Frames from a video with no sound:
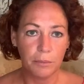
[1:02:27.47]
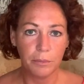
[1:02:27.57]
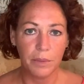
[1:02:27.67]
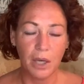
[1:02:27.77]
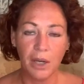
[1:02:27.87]

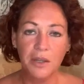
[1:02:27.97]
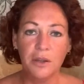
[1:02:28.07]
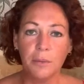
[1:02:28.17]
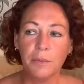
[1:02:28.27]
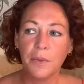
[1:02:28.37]
behind
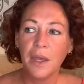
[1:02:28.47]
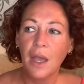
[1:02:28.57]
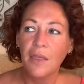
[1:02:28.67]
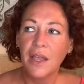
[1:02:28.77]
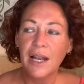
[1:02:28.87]
them,
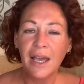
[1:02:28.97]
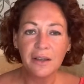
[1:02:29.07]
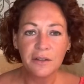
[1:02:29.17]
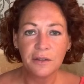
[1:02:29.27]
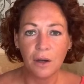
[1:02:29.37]
they lack
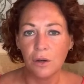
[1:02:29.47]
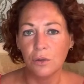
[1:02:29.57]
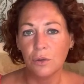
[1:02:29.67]
soul.